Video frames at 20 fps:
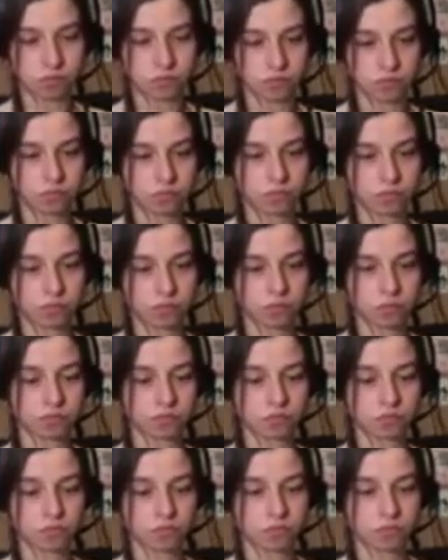
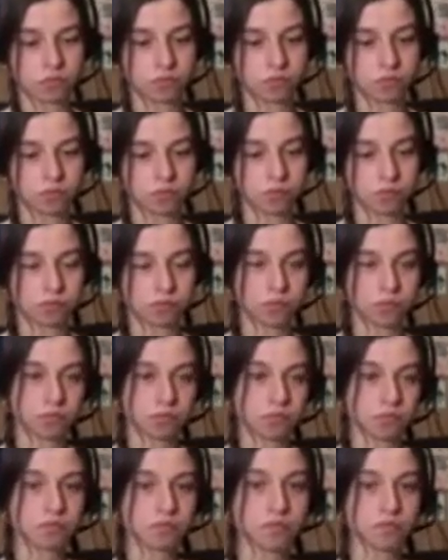
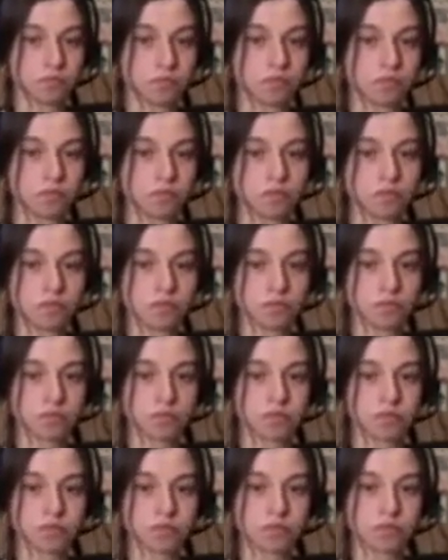
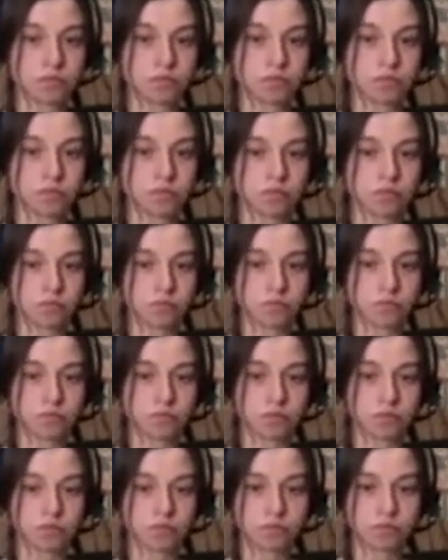
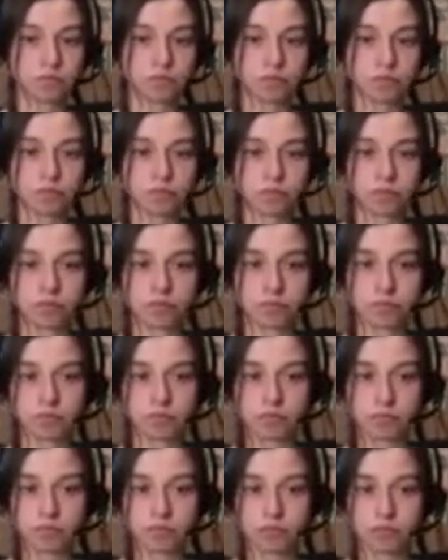
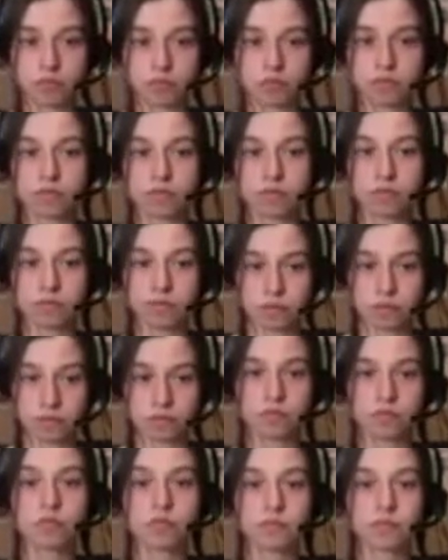
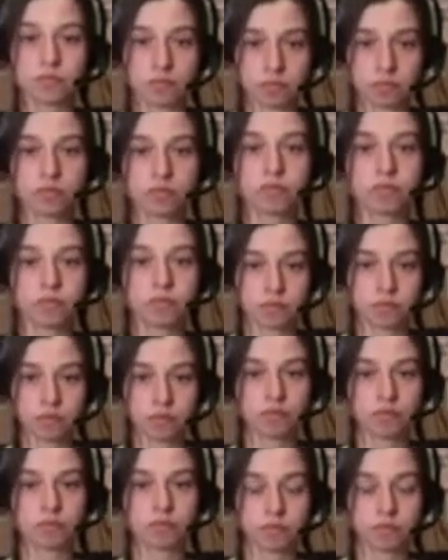
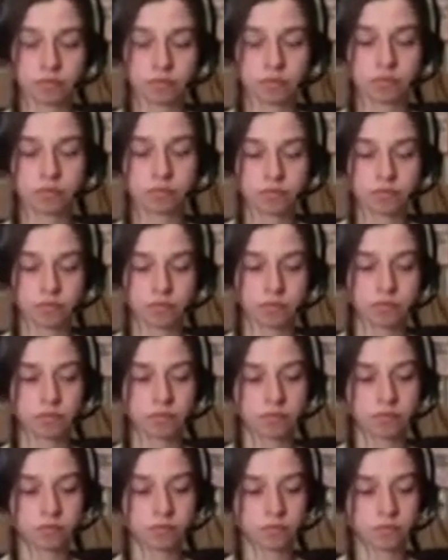No words are spoken by the person on screen.